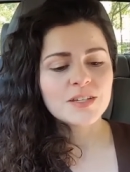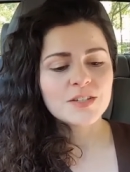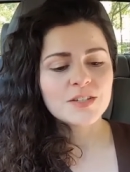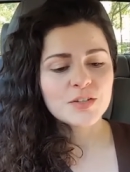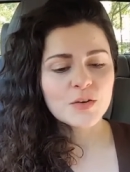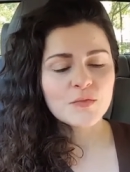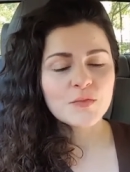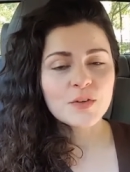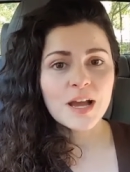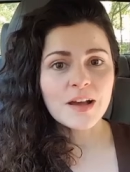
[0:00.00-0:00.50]

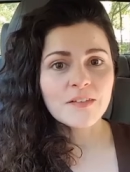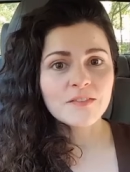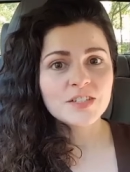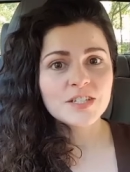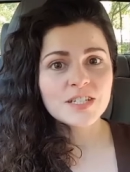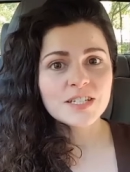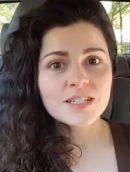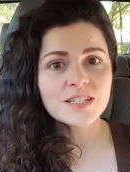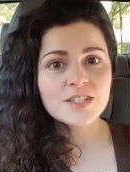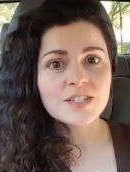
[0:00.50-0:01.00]
So if you
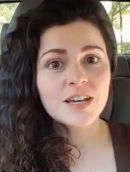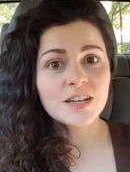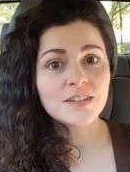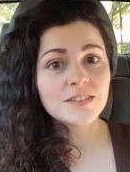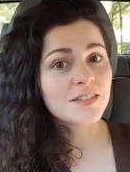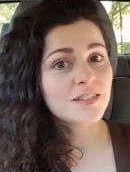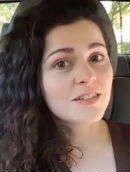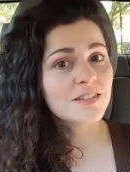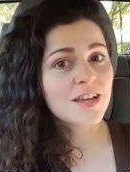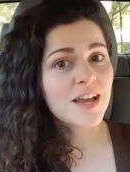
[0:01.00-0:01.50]
haven't
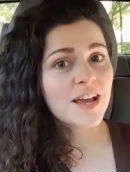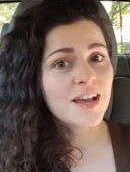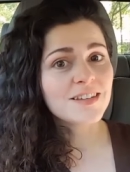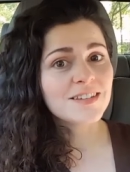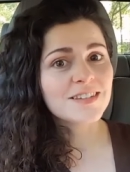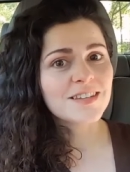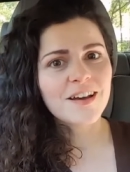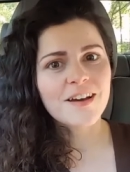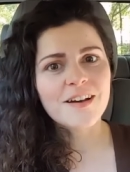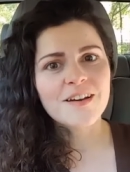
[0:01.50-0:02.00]
done this
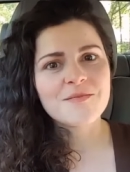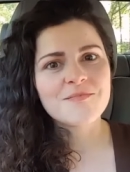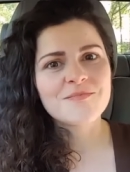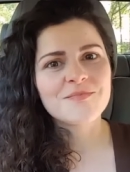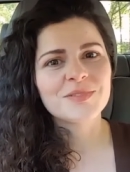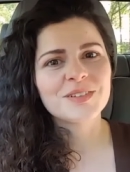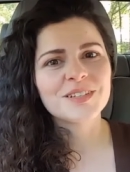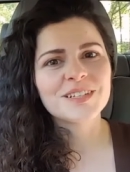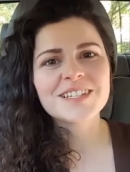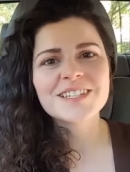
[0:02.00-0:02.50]
yet,
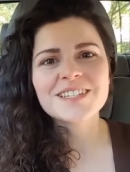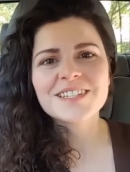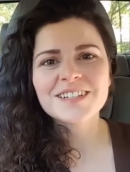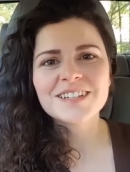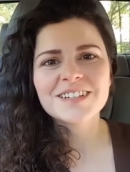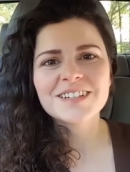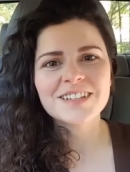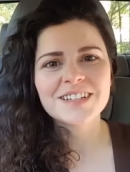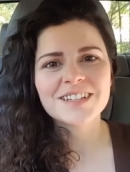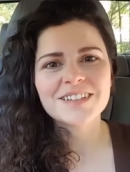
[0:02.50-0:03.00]
um, please
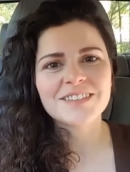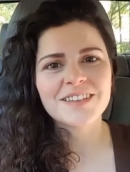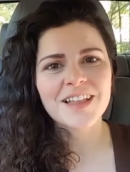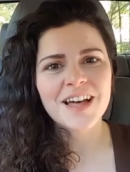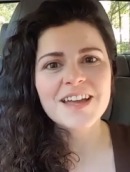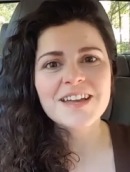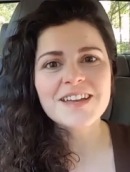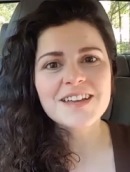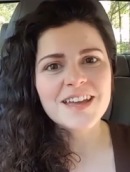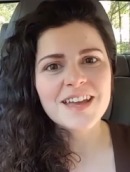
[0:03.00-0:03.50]
click
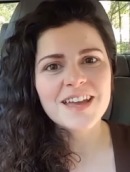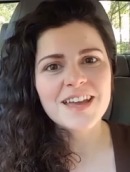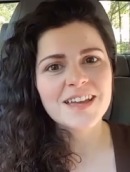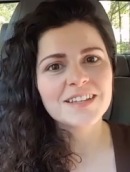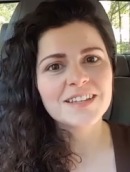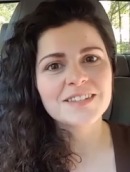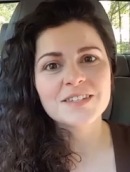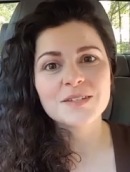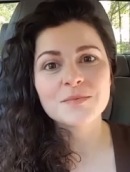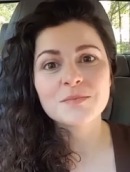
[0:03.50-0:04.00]
like
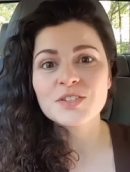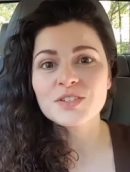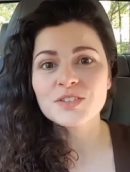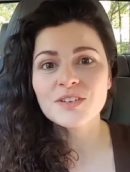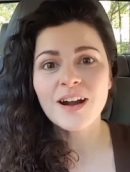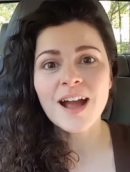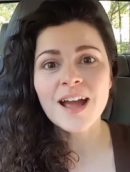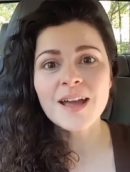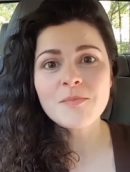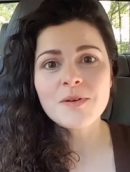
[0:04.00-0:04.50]
and
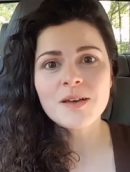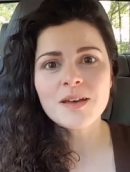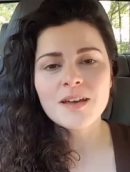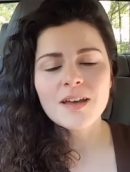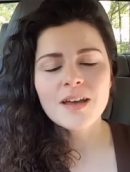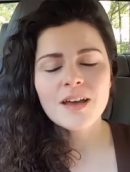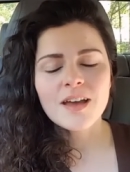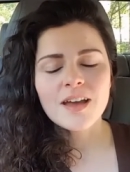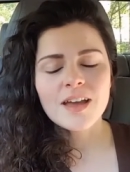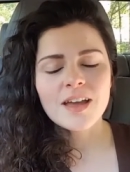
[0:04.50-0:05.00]
subscribe.
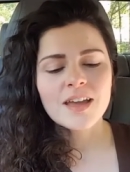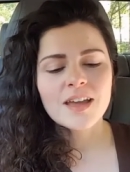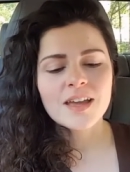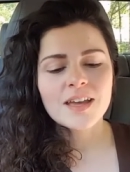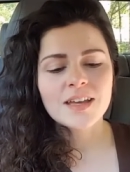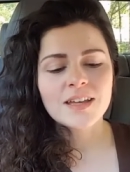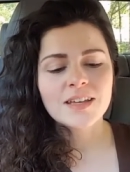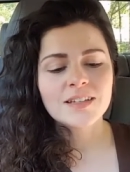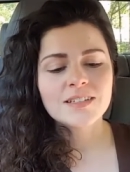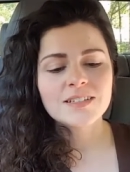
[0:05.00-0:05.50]

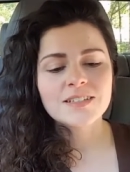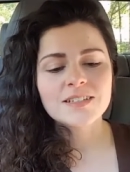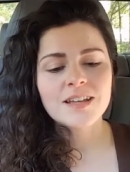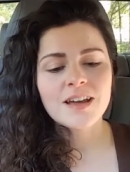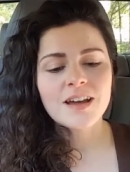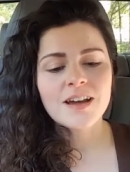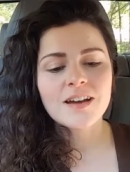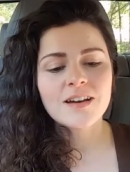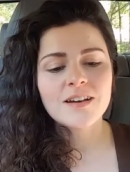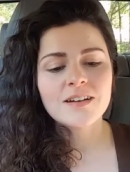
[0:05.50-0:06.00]

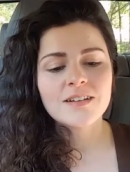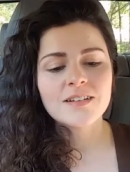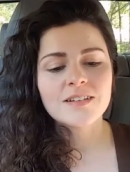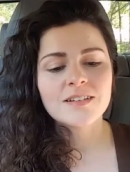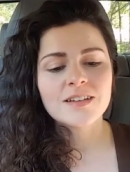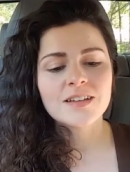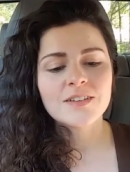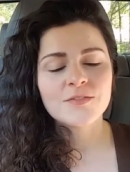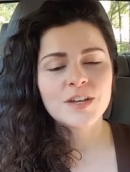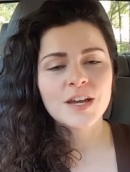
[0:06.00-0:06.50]
And uh,
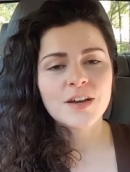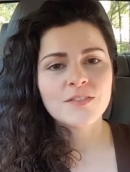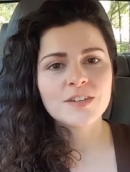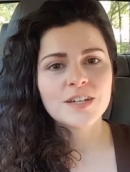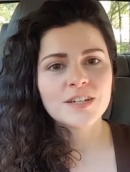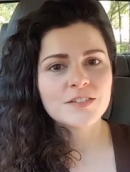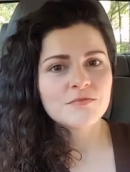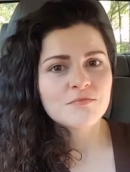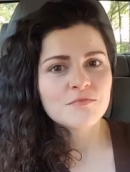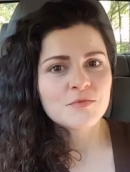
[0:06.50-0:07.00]
if you
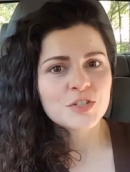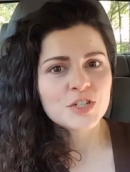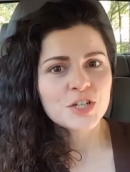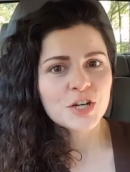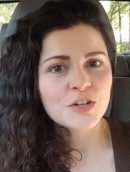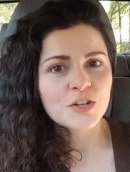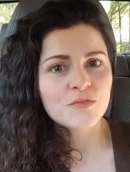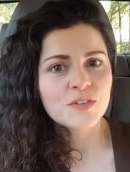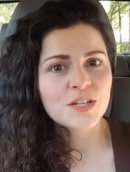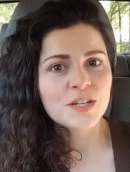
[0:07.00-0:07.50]
haven't
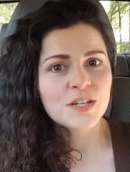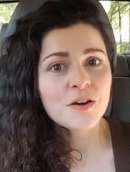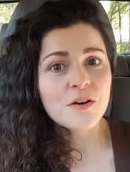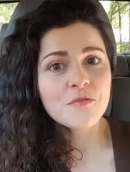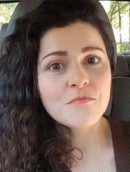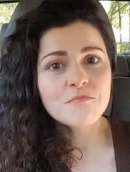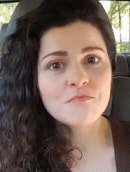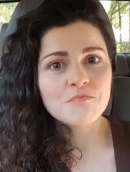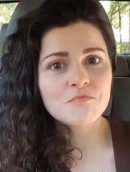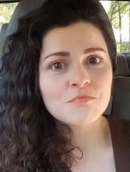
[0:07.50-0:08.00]
shared a
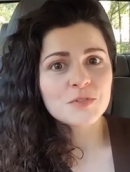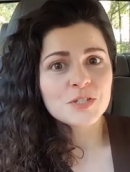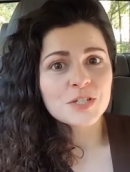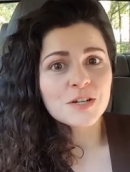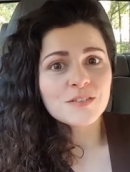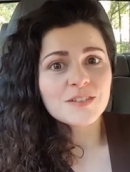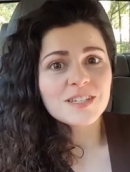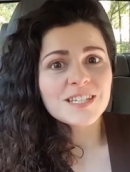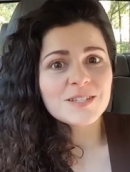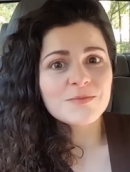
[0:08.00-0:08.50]
video,
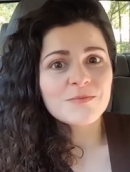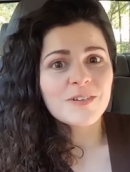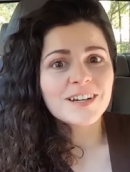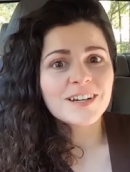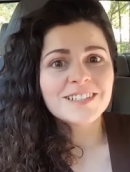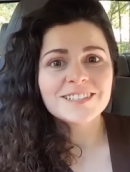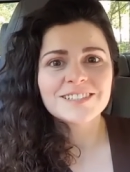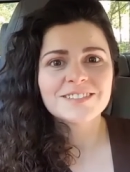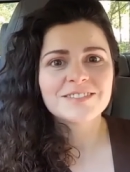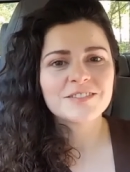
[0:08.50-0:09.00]
share this
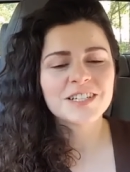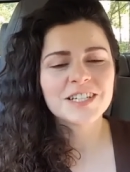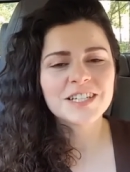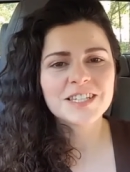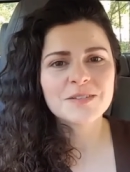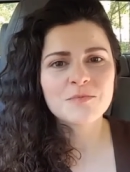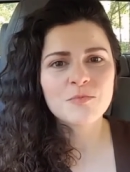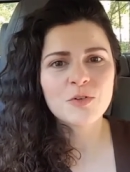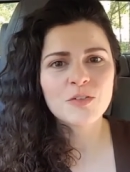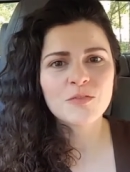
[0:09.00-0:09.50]
one.
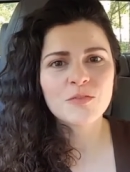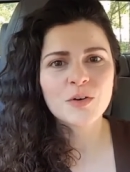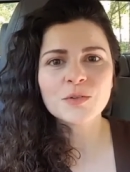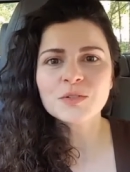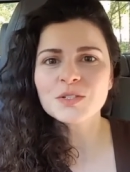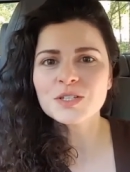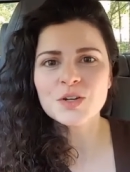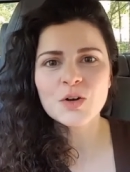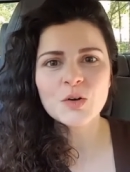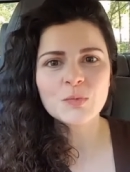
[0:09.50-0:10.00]
Get some more
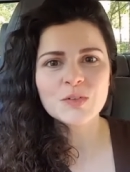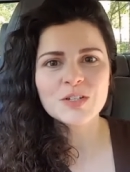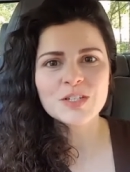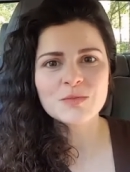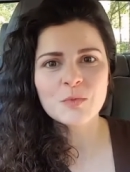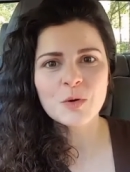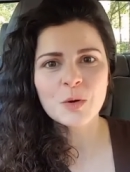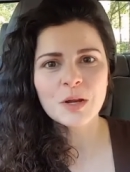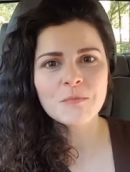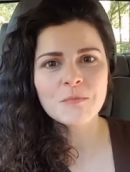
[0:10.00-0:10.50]
votes and
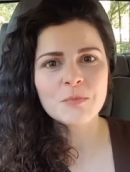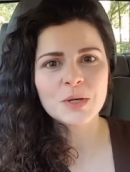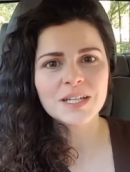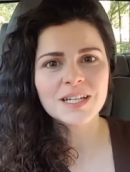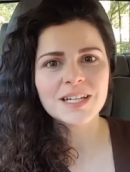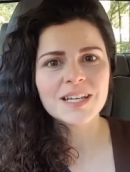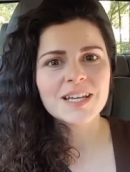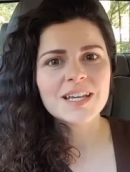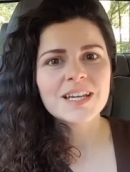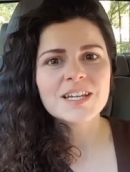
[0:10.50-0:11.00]
hopefully some more
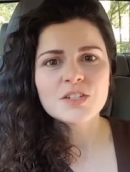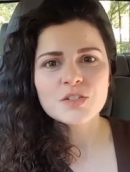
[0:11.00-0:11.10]
input.